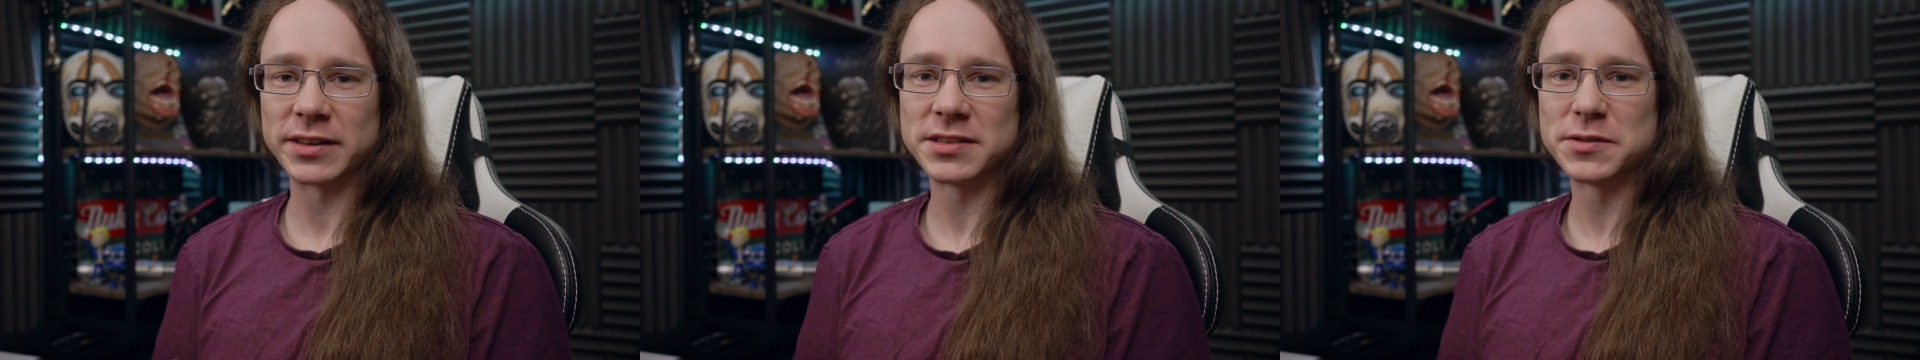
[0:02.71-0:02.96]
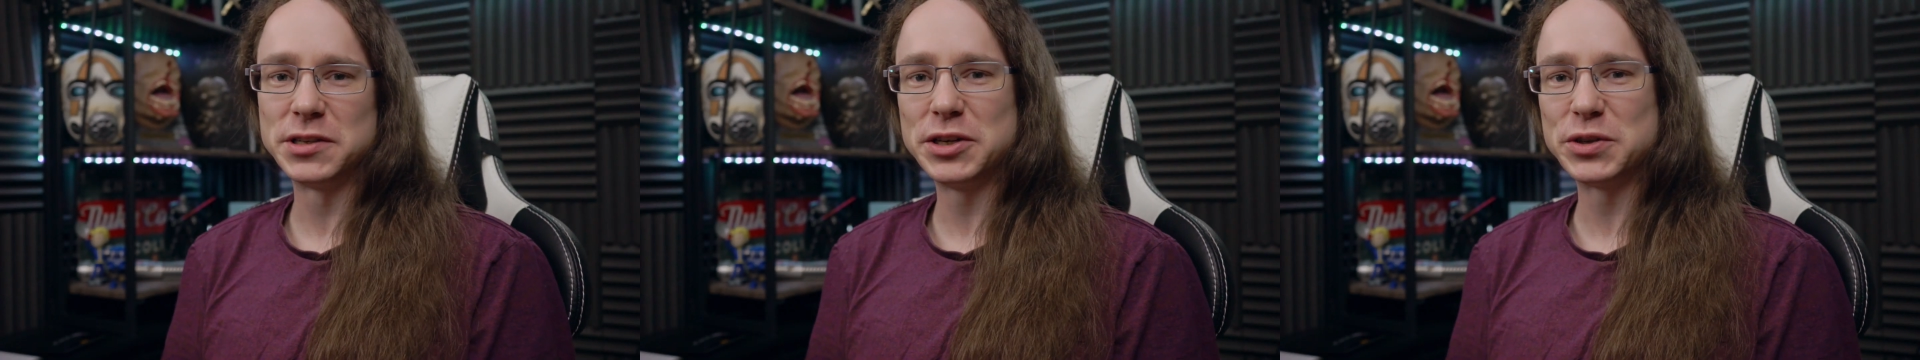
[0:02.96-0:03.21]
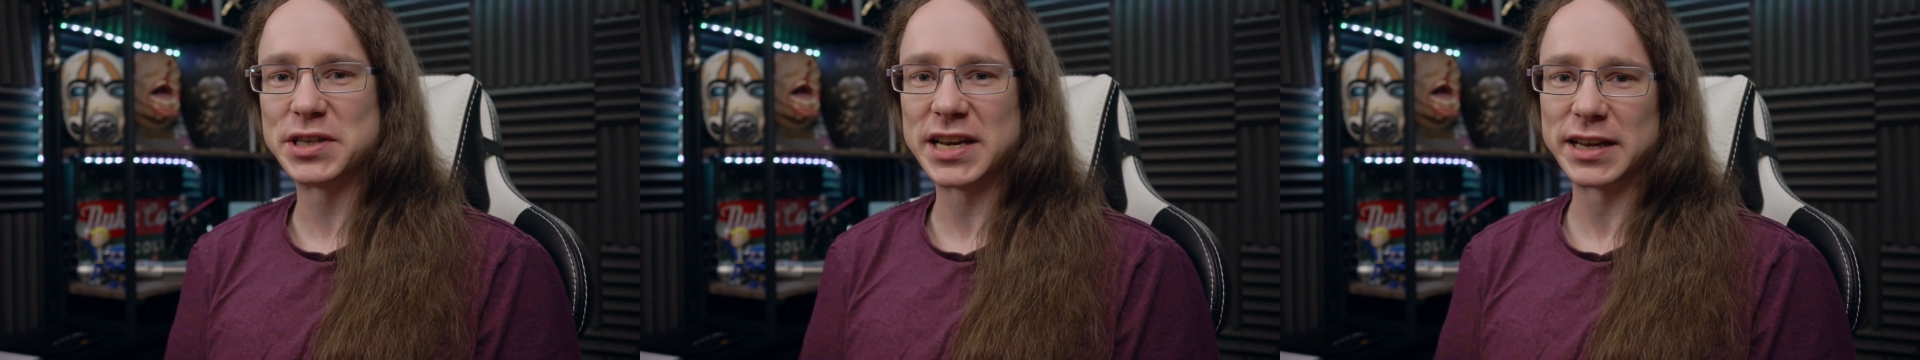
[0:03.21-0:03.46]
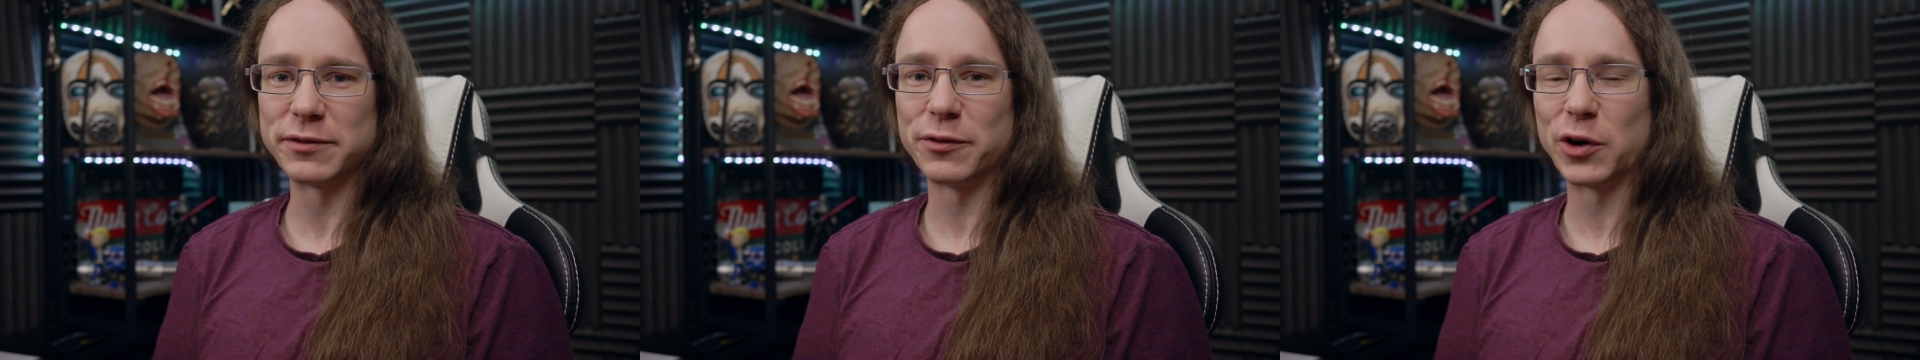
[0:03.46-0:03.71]
It's News
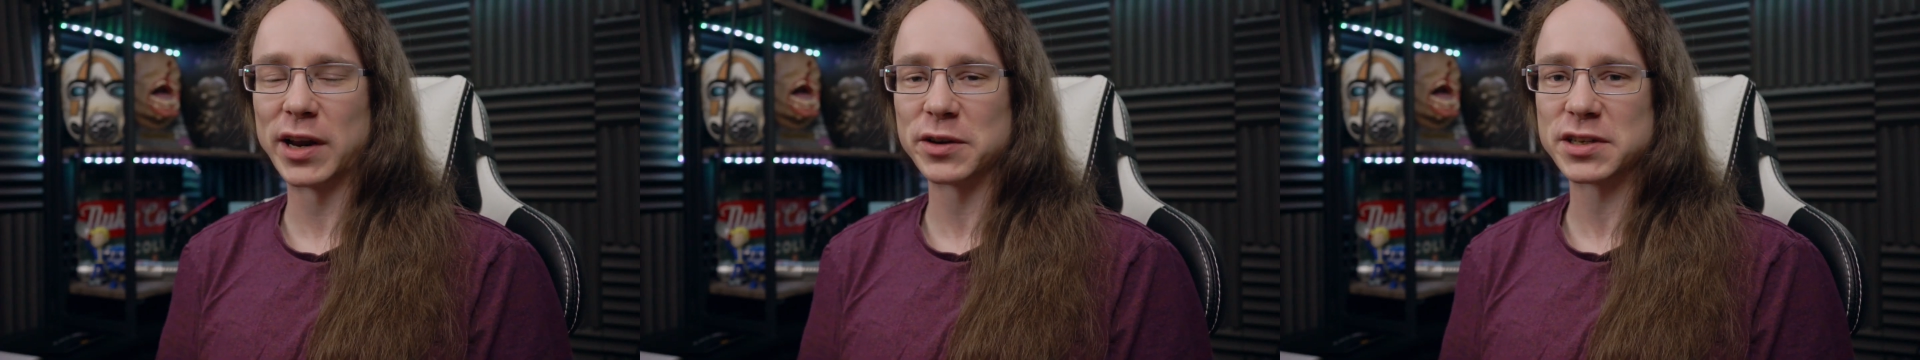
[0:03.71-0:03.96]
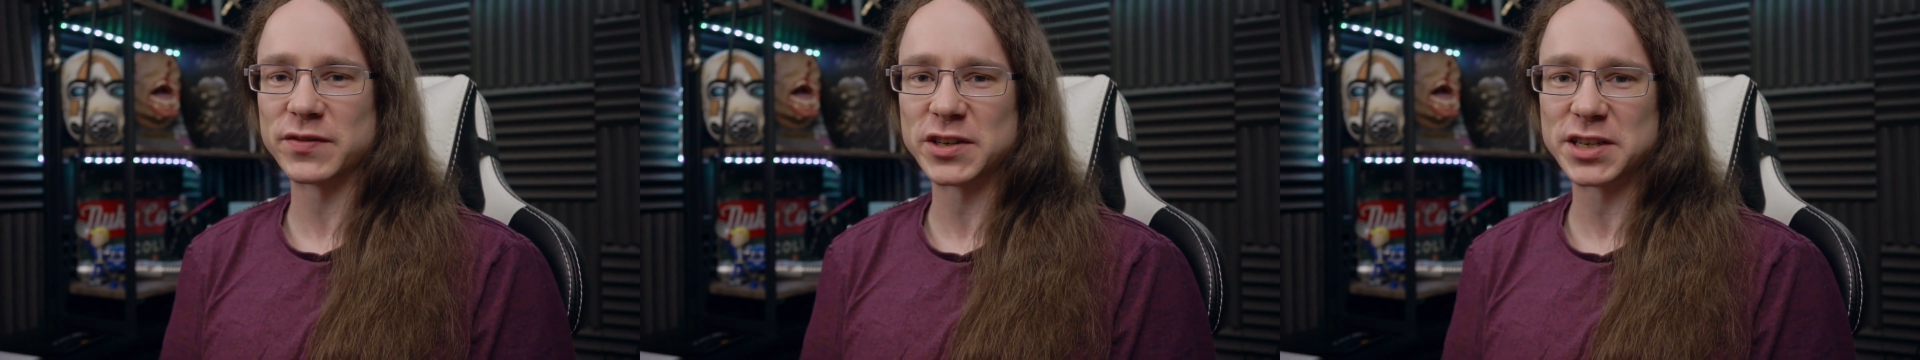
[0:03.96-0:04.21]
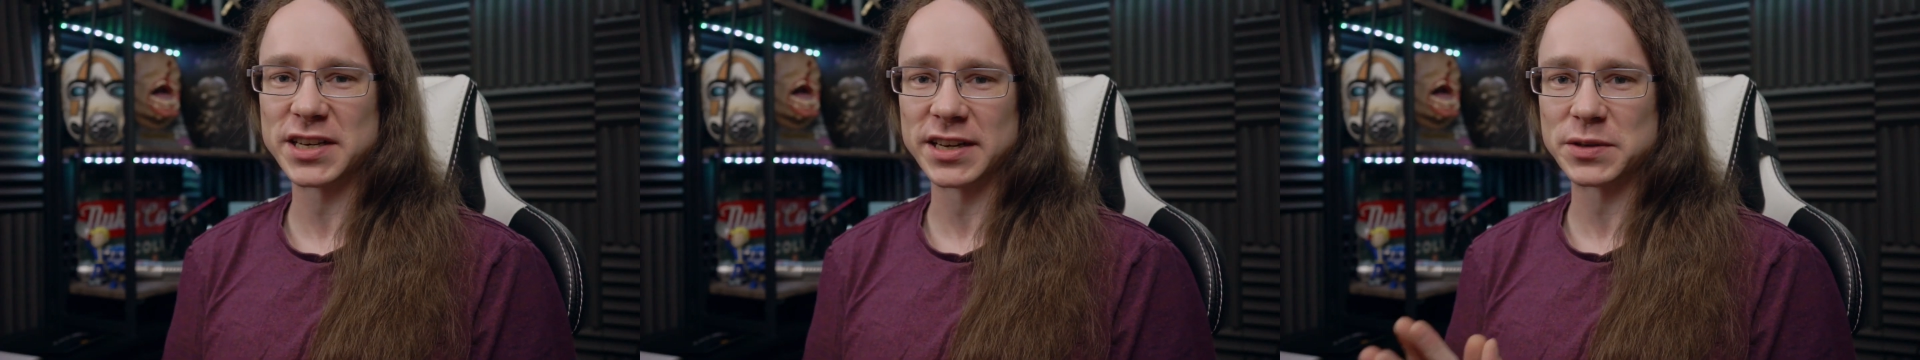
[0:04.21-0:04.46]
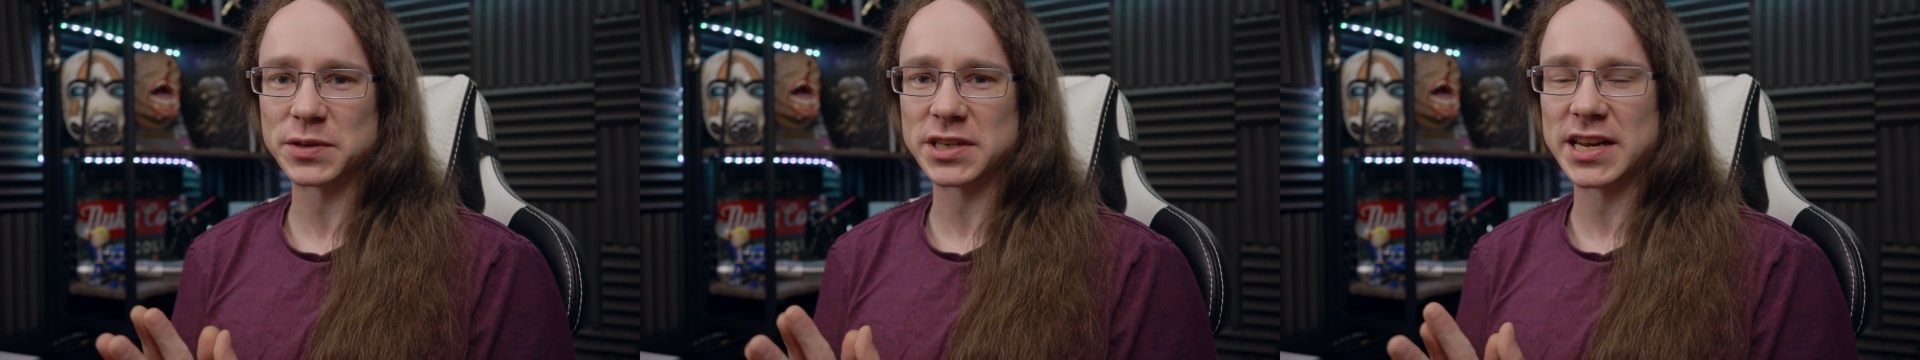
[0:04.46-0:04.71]
Day in Fallout
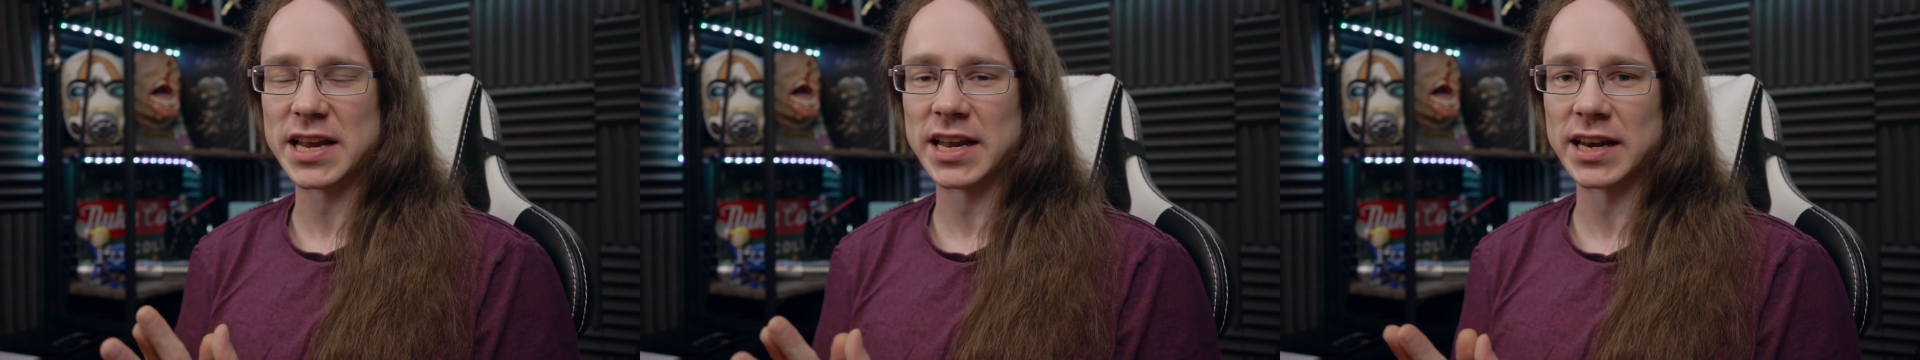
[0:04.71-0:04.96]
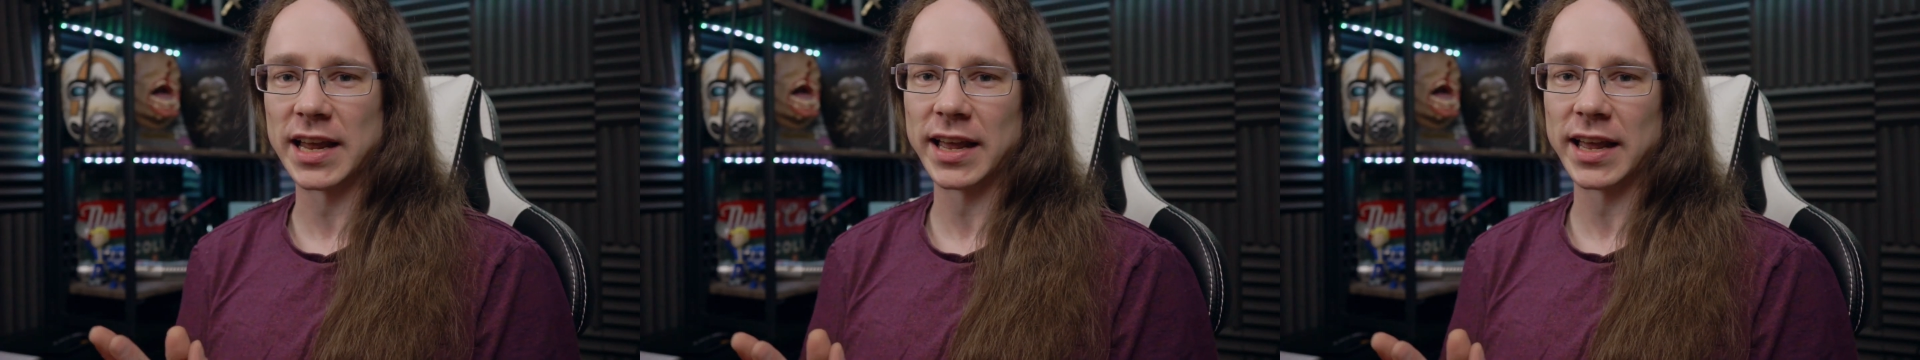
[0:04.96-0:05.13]
76 once again,